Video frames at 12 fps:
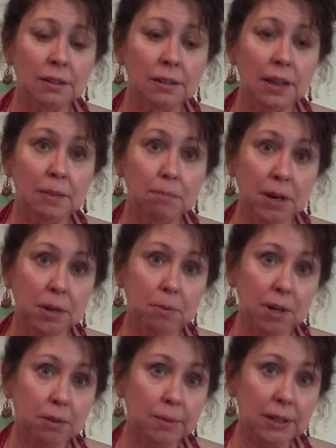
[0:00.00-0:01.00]
And money,
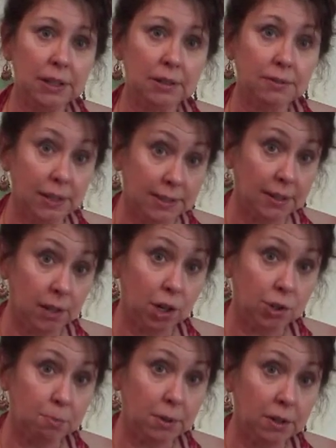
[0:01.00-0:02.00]
money, money. That's a
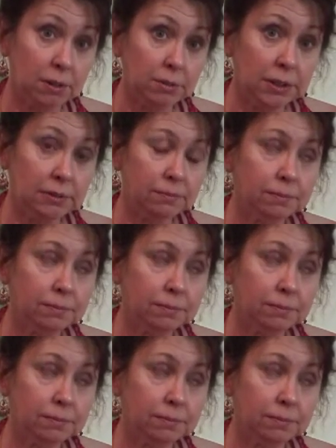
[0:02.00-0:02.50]
large part of it.